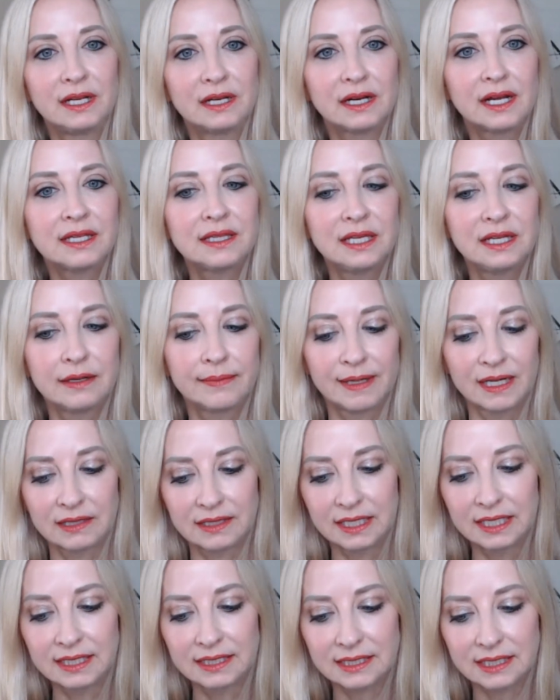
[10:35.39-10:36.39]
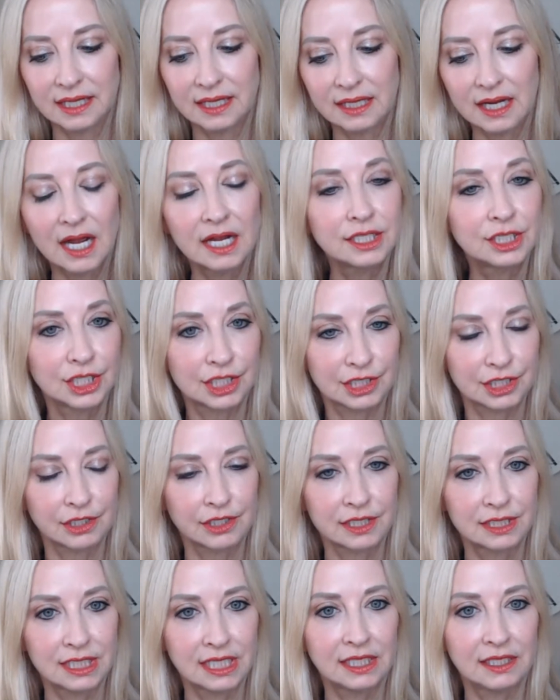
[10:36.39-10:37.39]
And I think about things like I just
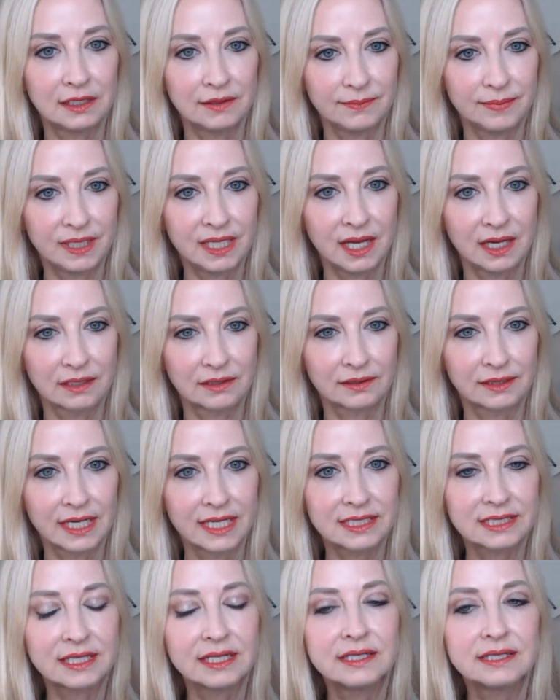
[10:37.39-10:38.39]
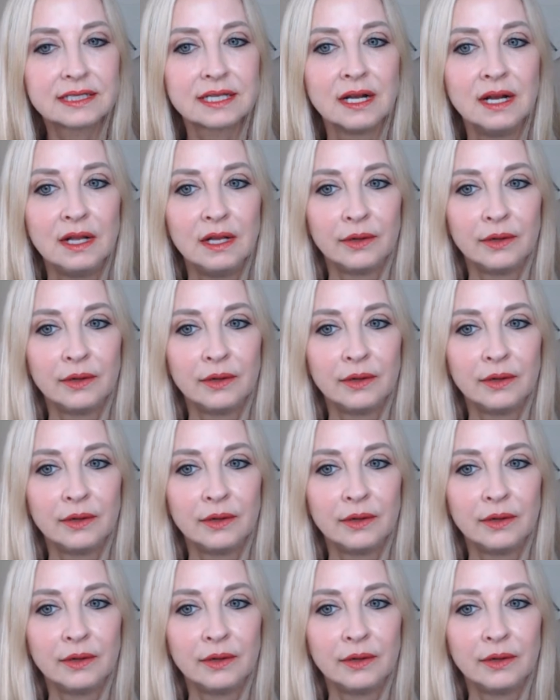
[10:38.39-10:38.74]
started taking piano lessons.